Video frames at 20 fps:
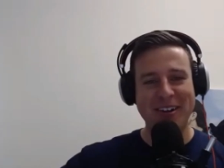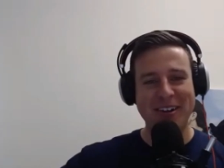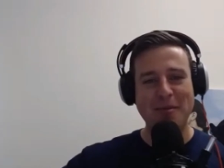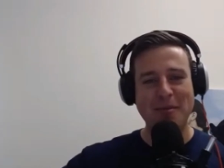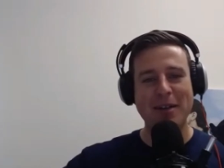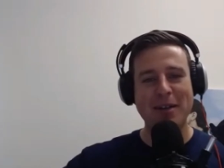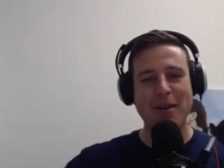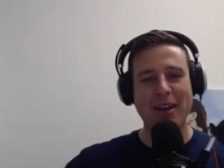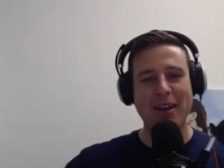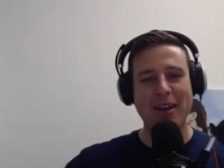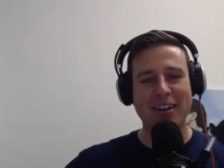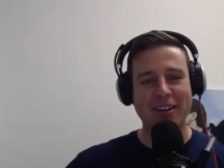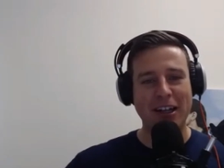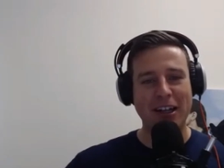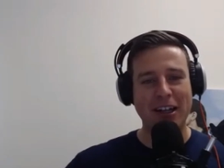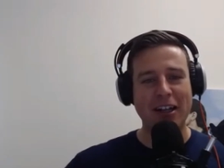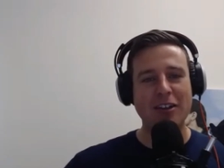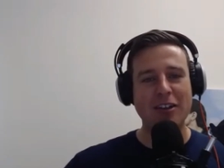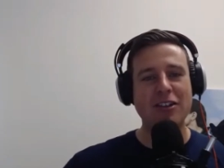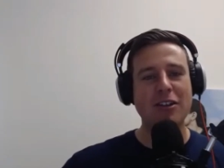Mark Baker,
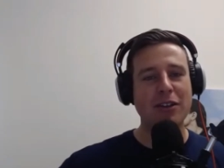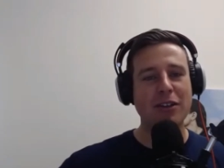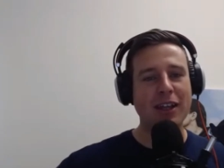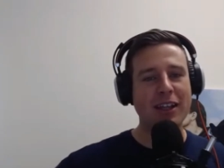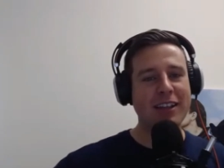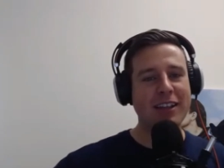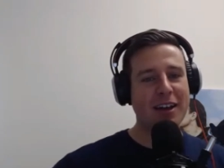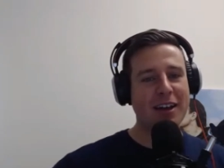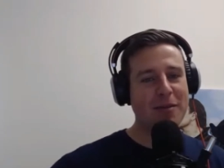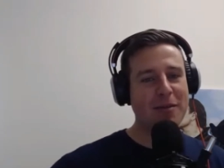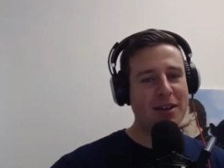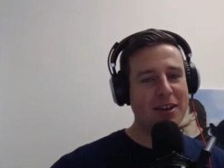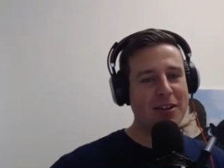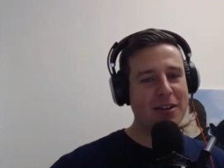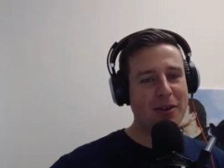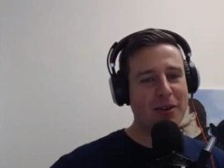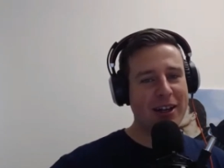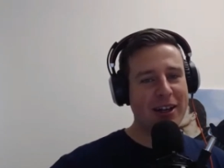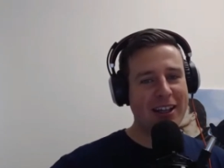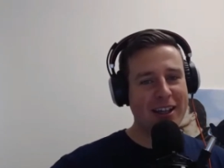do you think that would be a good
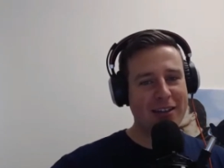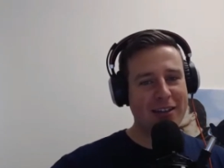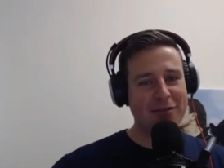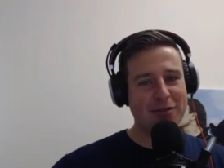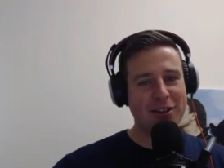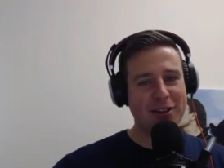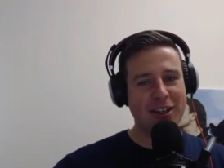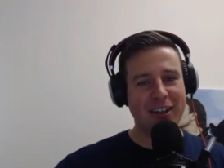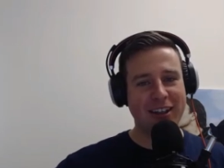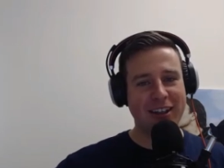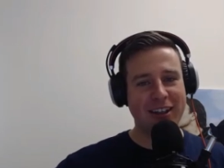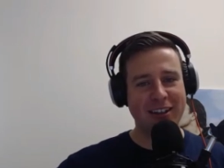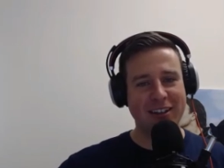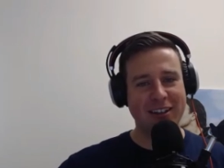way to live? What do you think?